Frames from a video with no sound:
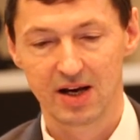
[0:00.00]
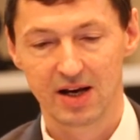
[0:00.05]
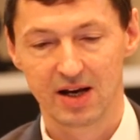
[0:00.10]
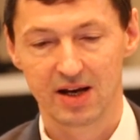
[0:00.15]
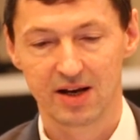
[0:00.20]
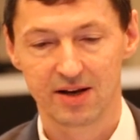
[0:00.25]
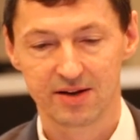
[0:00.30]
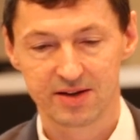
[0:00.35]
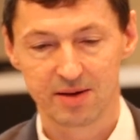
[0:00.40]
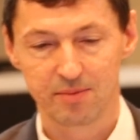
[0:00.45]

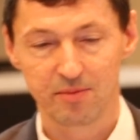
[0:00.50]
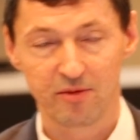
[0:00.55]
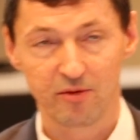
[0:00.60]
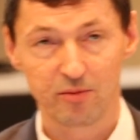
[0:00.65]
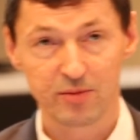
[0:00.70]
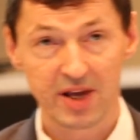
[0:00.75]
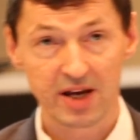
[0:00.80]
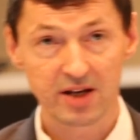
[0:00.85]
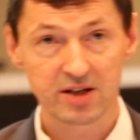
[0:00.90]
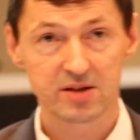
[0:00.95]
The
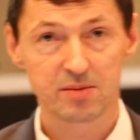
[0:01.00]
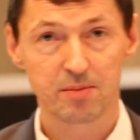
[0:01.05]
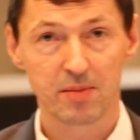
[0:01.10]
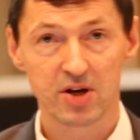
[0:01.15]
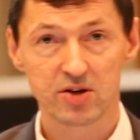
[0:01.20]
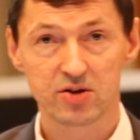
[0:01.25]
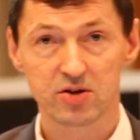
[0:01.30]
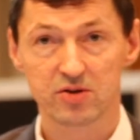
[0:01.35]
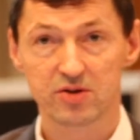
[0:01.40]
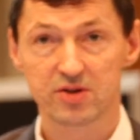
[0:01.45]
next
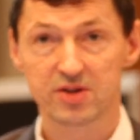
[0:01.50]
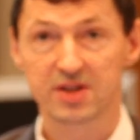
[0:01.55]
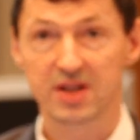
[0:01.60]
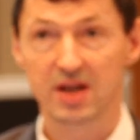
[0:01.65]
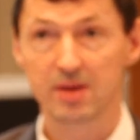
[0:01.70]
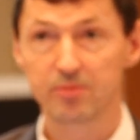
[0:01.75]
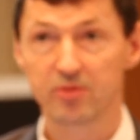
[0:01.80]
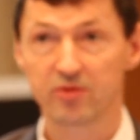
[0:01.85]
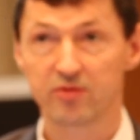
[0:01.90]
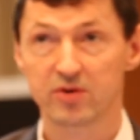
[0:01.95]
major
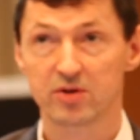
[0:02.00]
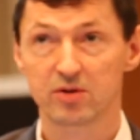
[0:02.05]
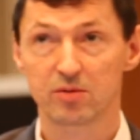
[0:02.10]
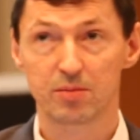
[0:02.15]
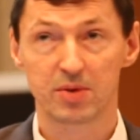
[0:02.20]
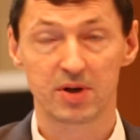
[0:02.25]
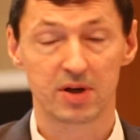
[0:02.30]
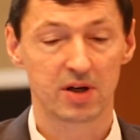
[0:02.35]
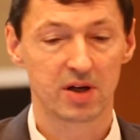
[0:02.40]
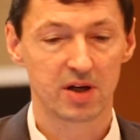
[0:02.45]
step will
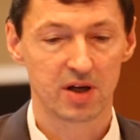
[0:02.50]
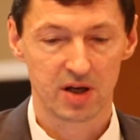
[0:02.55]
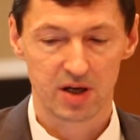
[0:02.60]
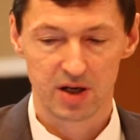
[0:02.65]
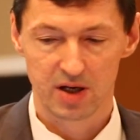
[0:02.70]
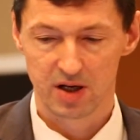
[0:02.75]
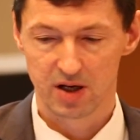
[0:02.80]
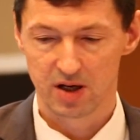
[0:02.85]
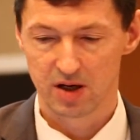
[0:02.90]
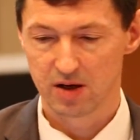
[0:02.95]
be
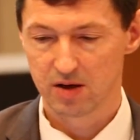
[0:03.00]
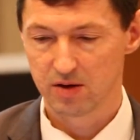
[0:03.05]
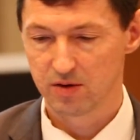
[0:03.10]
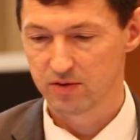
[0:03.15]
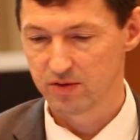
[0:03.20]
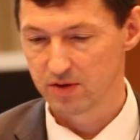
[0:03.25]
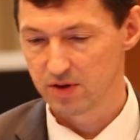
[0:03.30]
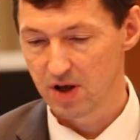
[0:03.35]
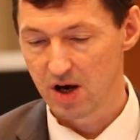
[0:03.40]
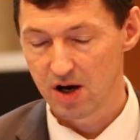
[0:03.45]
a
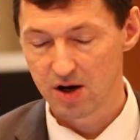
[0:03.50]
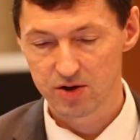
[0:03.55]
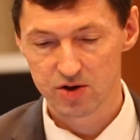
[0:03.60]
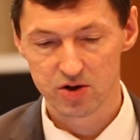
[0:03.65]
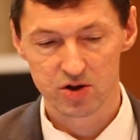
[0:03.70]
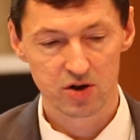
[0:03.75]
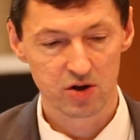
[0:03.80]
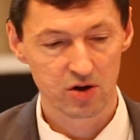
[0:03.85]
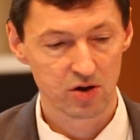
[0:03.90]
large